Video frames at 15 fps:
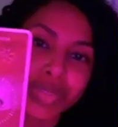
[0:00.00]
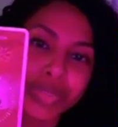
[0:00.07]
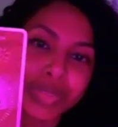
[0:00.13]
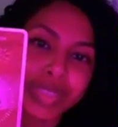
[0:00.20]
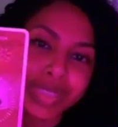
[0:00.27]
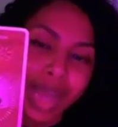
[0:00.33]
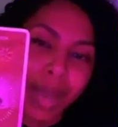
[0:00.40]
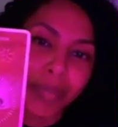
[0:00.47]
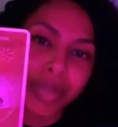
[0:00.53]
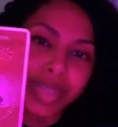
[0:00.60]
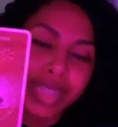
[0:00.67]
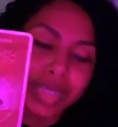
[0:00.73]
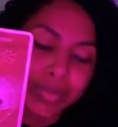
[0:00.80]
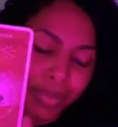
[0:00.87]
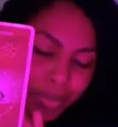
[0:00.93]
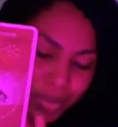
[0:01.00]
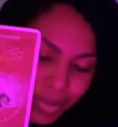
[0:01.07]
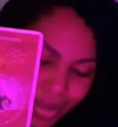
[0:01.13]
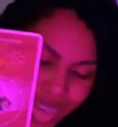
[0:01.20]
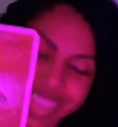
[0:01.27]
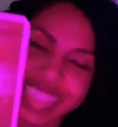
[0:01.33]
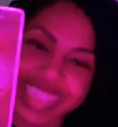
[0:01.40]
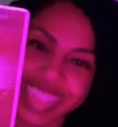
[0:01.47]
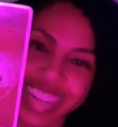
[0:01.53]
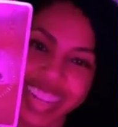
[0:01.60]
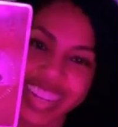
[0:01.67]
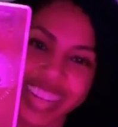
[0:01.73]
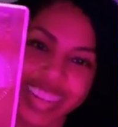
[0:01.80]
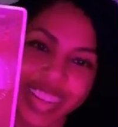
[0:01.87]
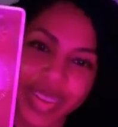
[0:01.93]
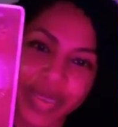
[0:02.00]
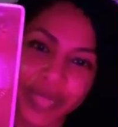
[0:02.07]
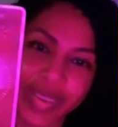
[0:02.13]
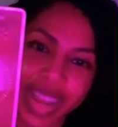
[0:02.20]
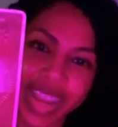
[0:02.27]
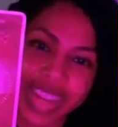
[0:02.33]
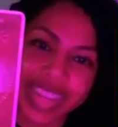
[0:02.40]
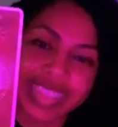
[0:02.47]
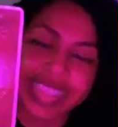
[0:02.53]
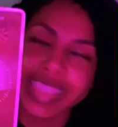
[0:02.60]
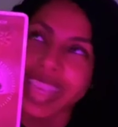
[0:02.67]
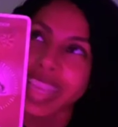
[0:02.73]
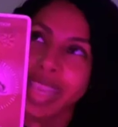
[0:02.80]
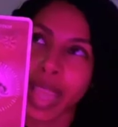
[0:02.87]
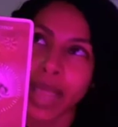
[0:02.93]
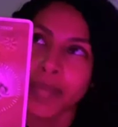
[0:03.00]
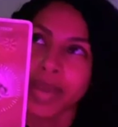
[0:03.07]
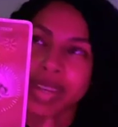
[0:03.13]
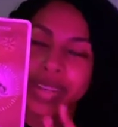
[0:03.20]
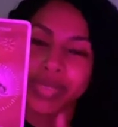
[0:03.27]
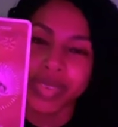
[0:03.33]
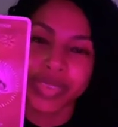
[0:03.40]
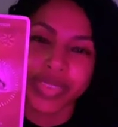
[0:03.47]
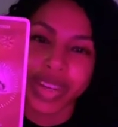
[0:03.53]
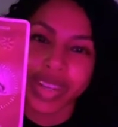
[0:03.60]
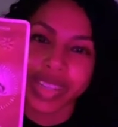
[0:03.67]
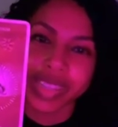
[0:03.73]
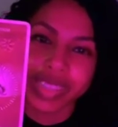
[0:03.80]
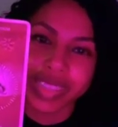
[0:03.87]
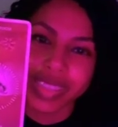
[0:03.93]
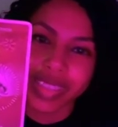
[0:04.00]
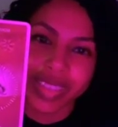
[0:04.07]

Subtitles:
You stopping this progression. Right? It came out in reverse.